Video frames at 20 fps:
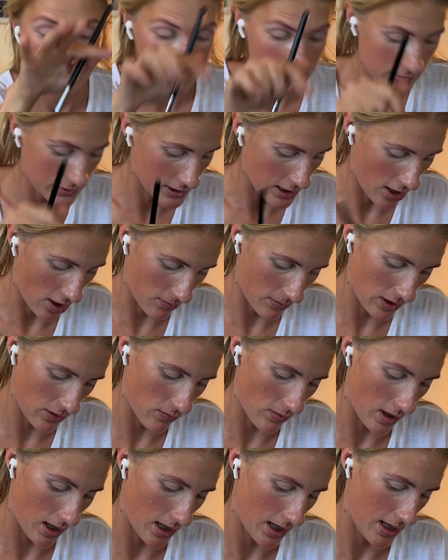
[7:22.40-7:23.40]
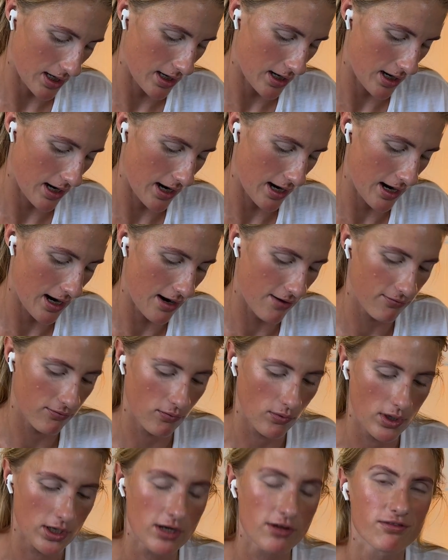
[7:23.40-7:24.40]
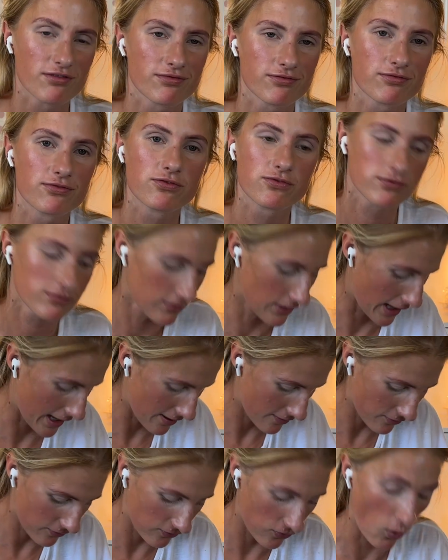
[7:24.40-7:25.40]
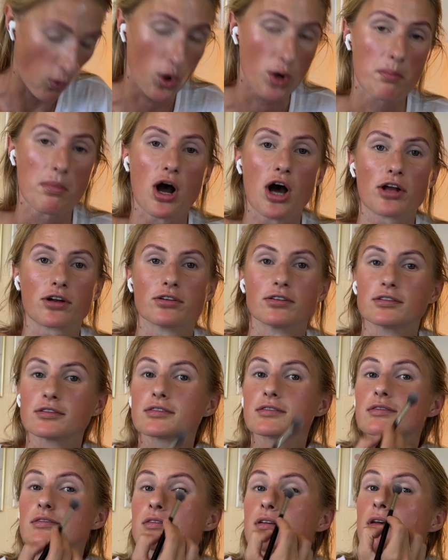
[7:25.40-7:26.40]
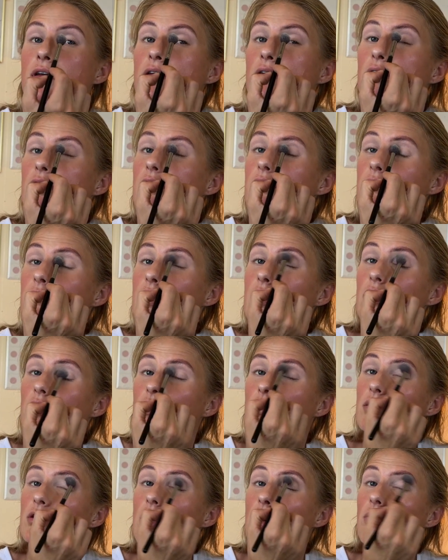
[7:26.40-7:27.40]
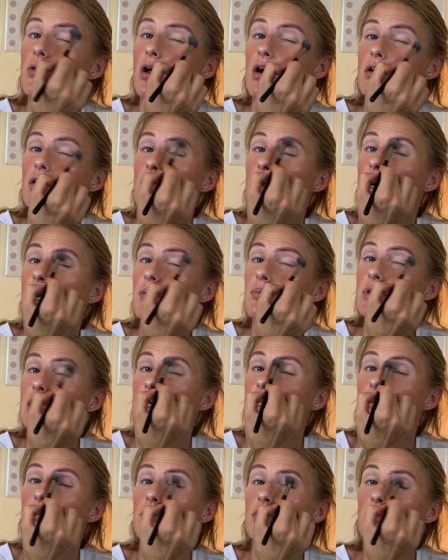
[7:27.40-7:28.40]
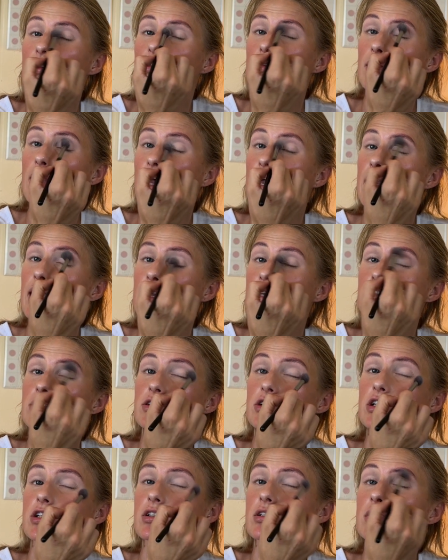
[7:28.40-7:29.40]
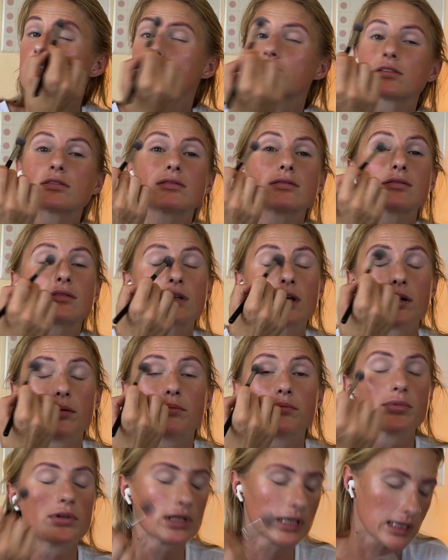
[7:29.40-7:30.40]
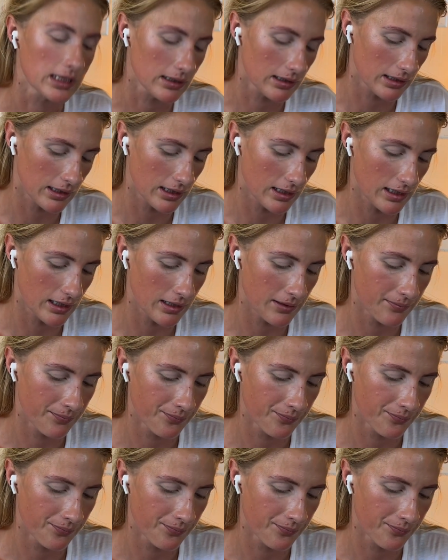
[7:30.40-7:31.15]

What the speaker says: Tell me why I have one of like 4 models that are no longer updatable. Like, it's just completely,